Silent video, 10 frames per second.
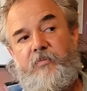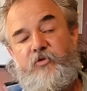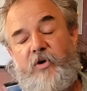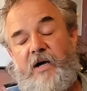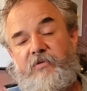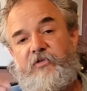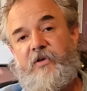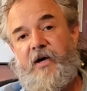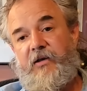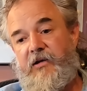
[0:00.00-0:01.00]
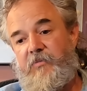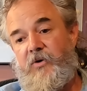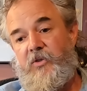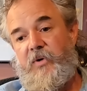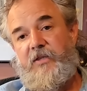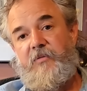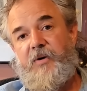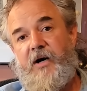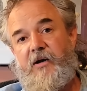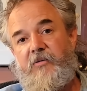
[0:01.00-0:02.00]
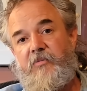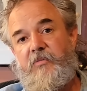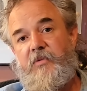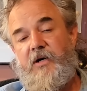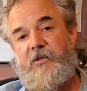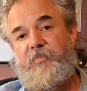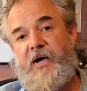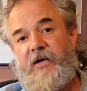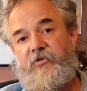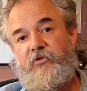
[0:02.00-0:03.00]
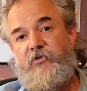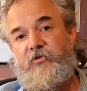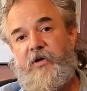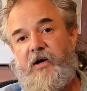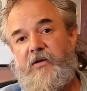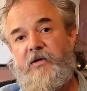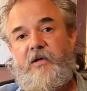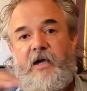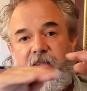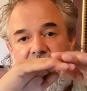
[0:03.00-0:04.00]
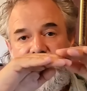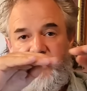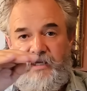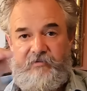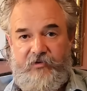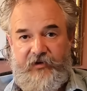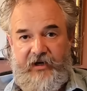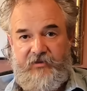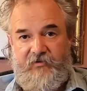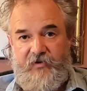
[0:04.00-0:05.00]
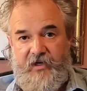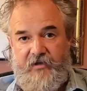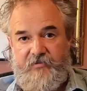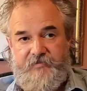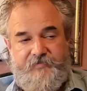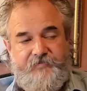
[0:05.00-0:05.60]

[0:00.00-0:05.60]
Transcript: driver's side, and I'm all the way at the bottom on the passenger side, and that levels out the van